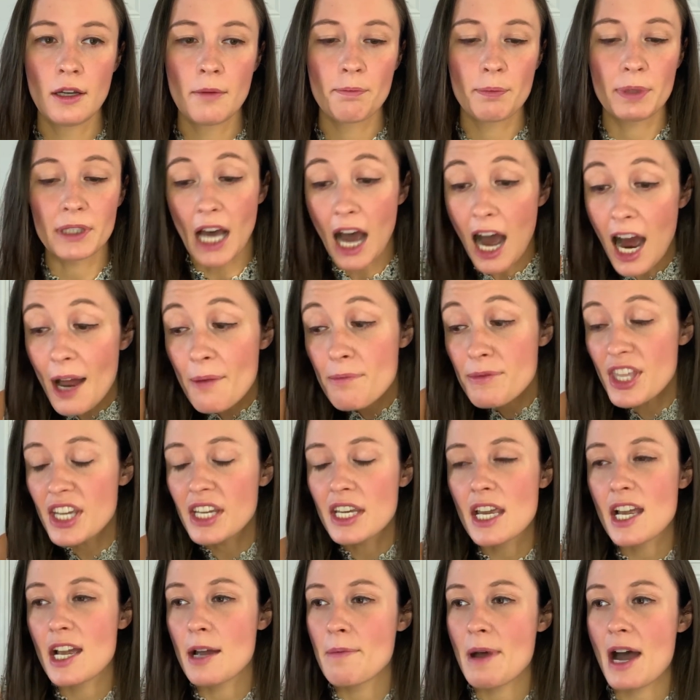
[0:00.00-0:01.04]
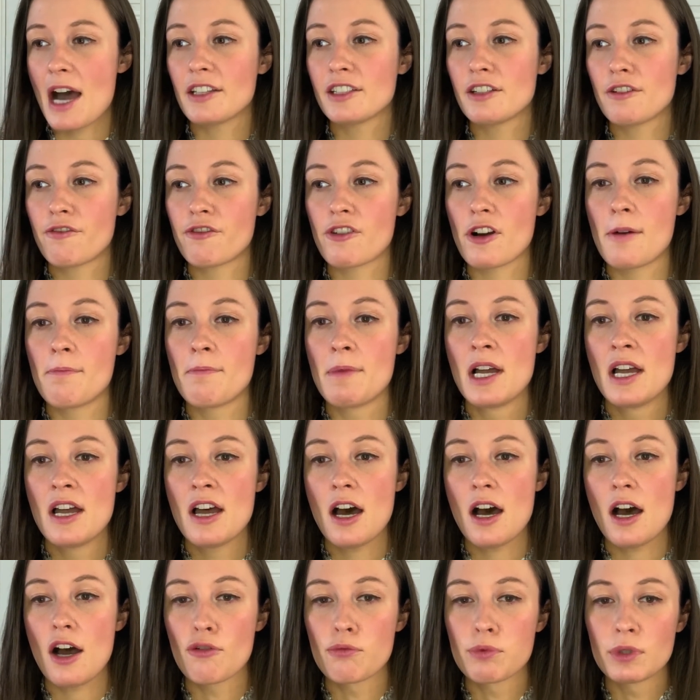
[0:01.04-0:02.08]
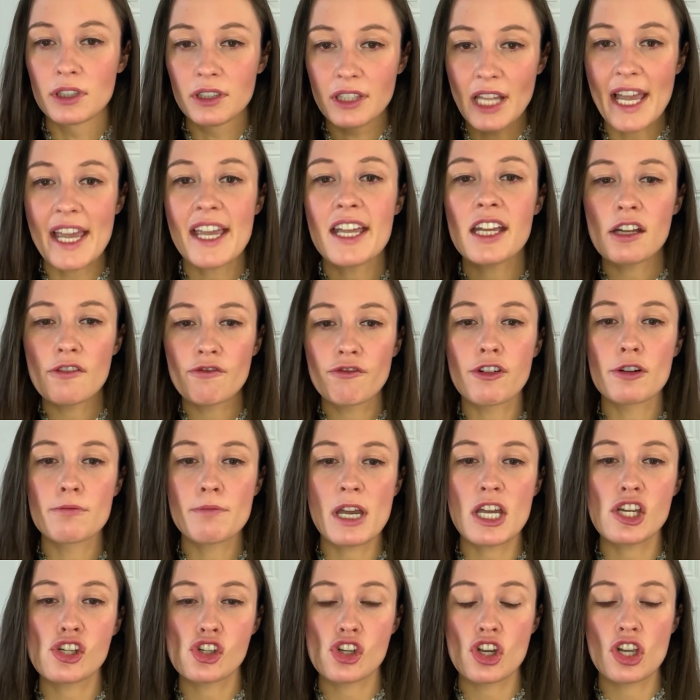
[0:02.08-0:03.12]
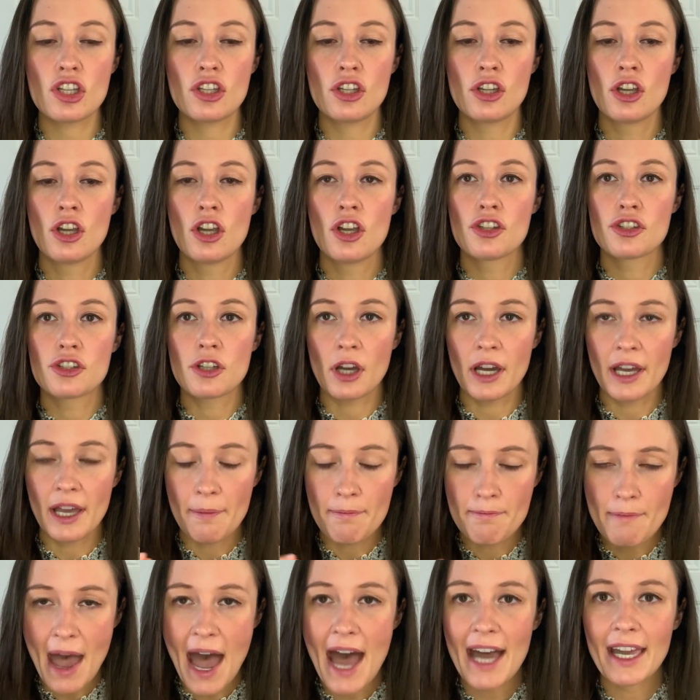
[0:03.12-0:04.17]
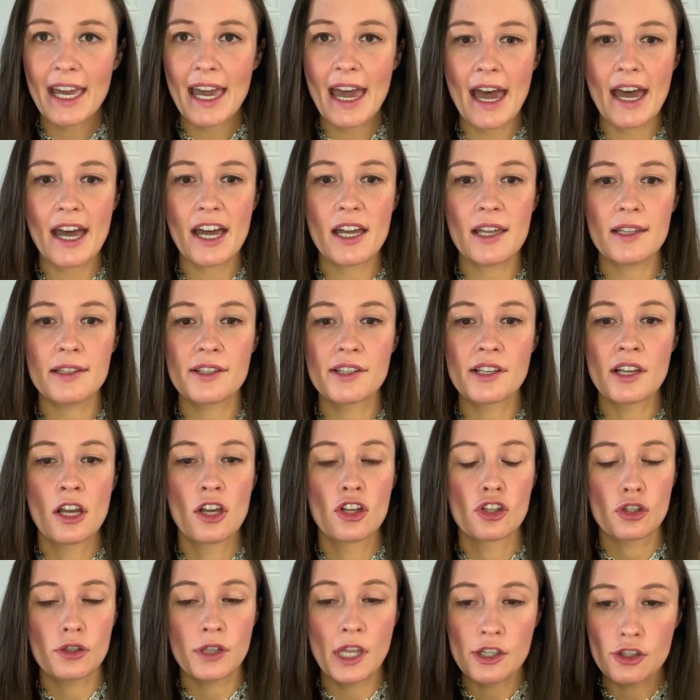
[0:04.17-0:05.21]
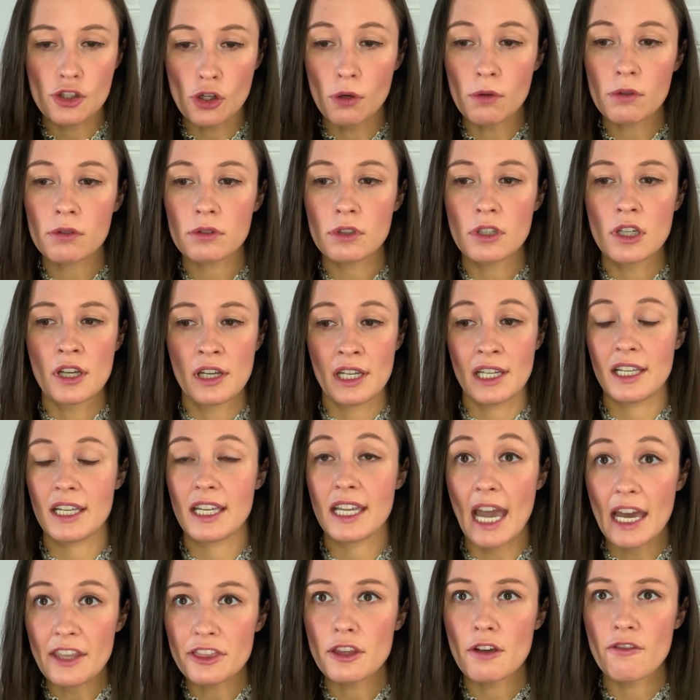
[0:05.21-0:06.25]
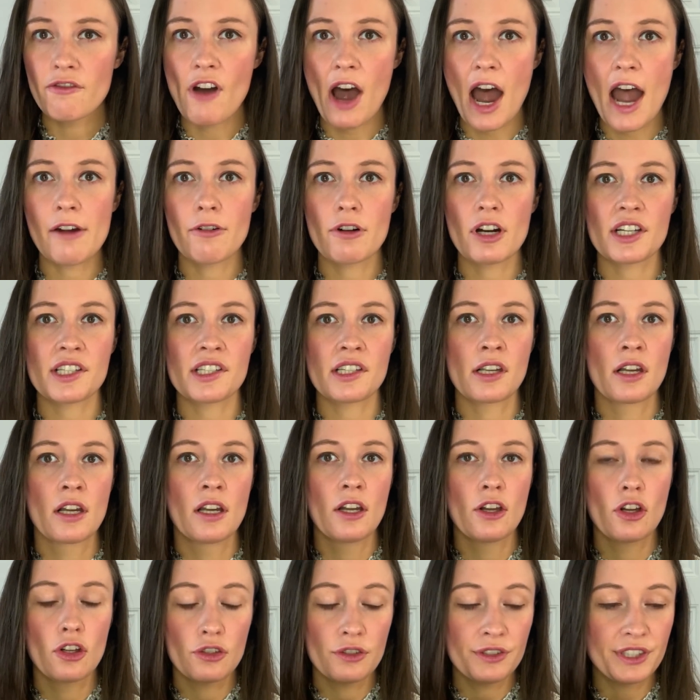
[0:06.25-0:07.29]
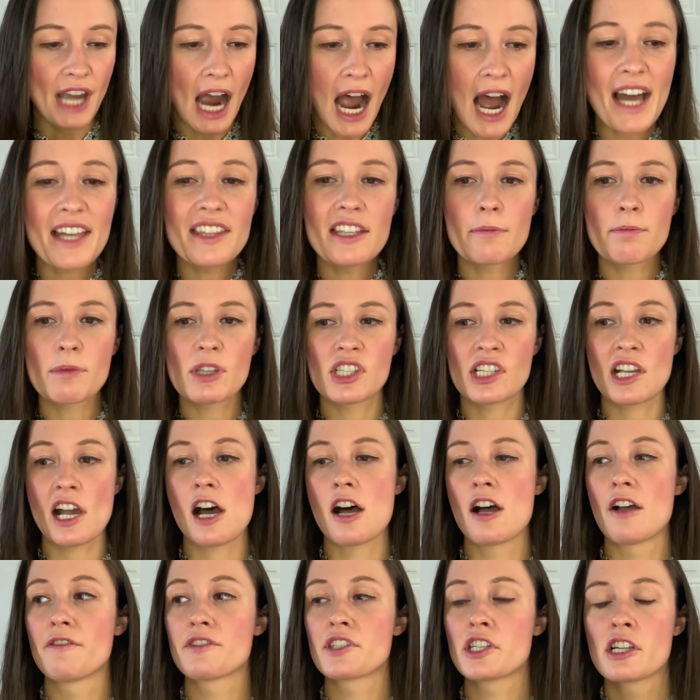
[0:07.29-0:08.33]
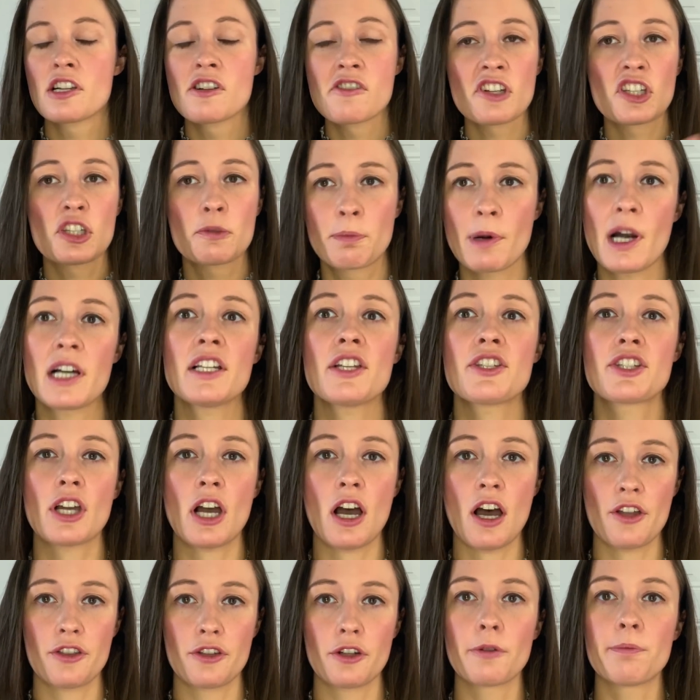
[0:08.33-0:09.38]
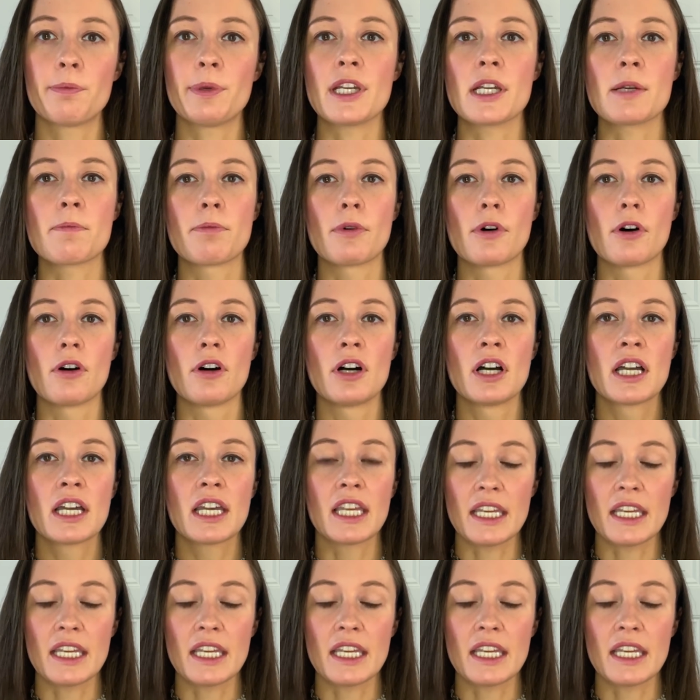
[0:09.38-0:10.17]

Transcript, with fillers: But I'm thinking about it from a relaying information to MAGA heads so they don't get the virus, die themselves, spread it to other people.